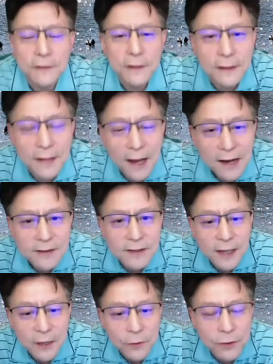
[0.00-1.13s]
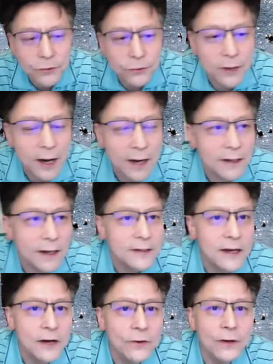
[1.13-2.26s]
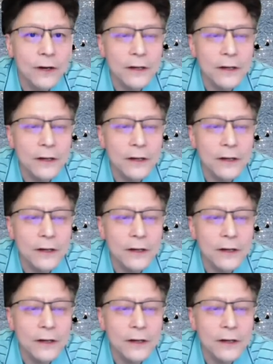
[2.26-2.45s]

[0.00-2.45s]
lastly, I want to highlight our